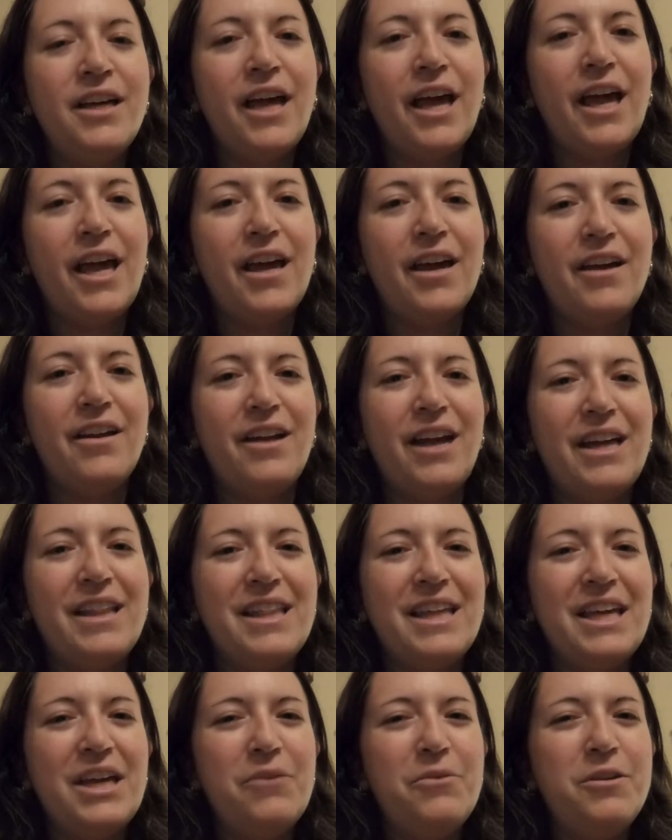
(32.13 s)
And I
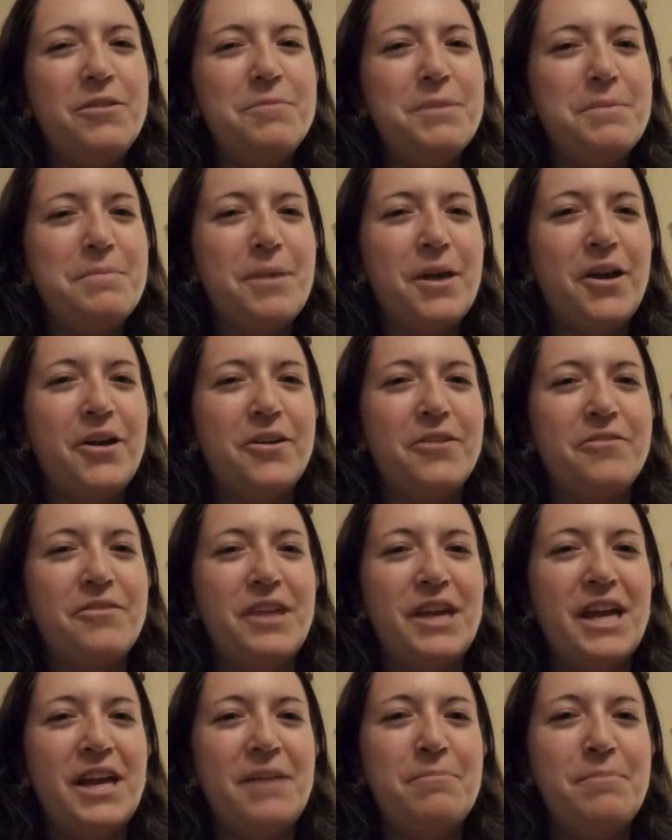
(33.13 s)
think it would have been better if
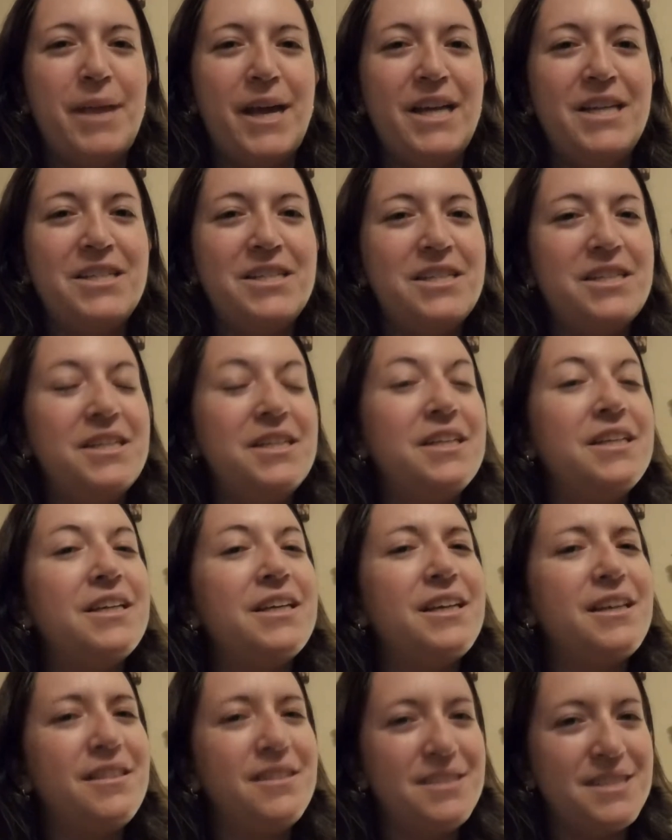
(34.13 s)
they had met
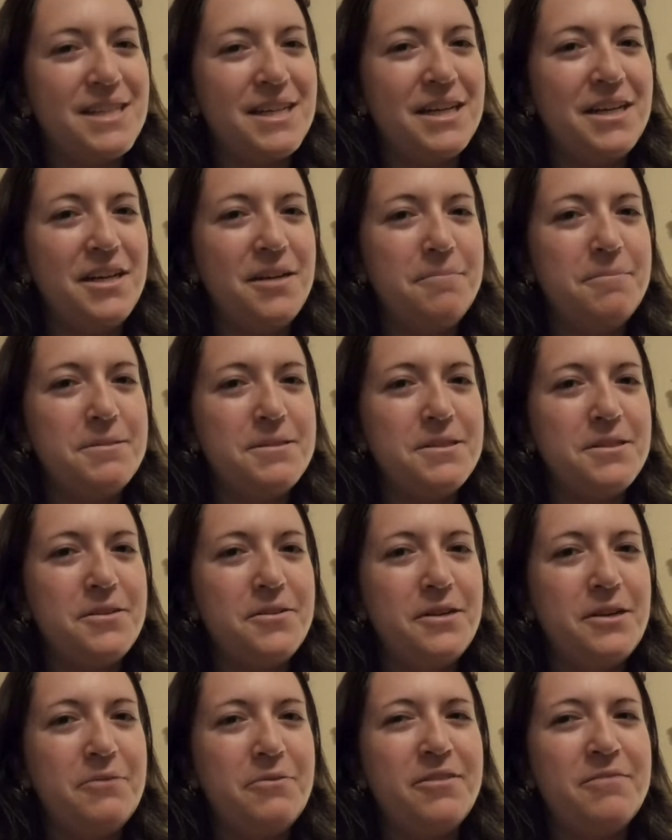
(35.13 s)
in the second
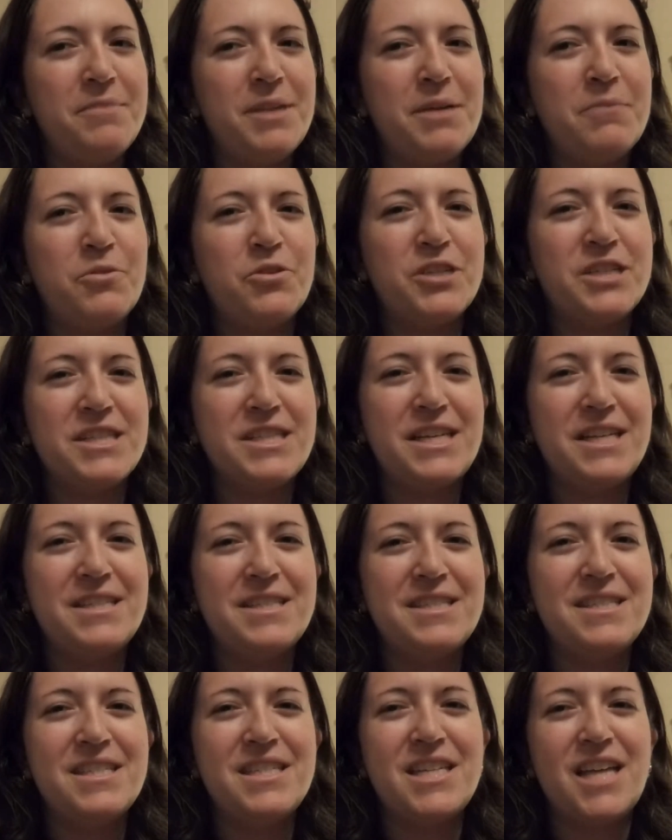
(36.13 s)
episode. It would have made more
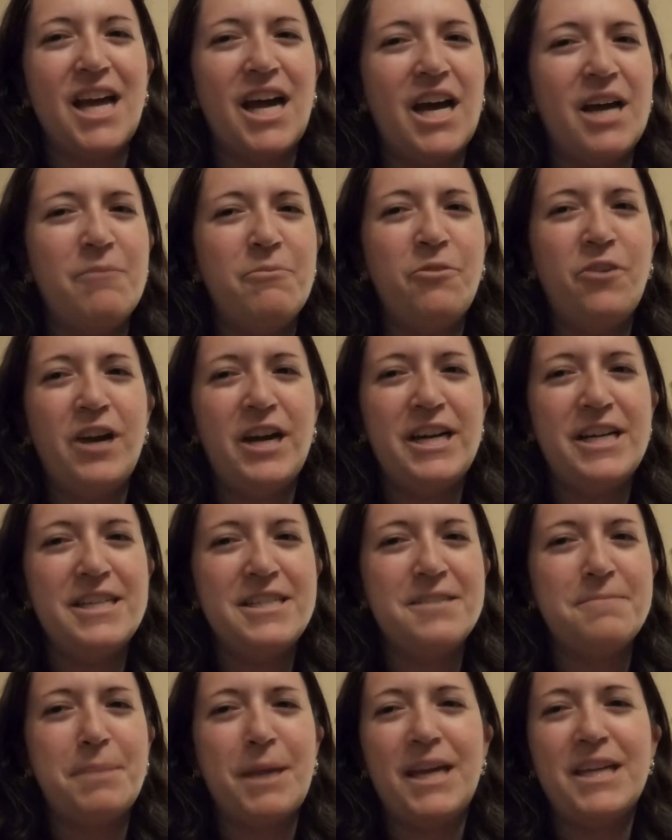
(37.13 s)
sense
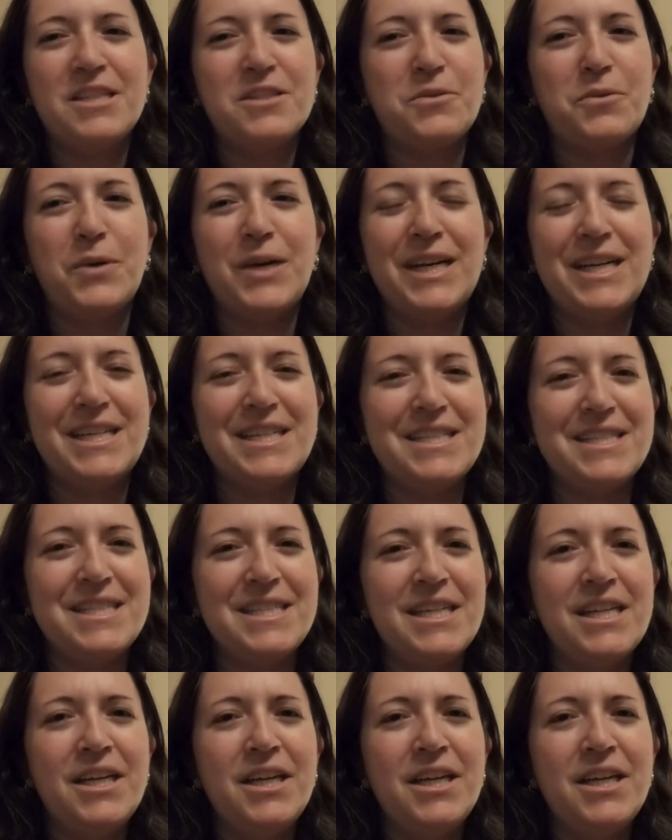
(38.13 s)
time-wise, pace-wise.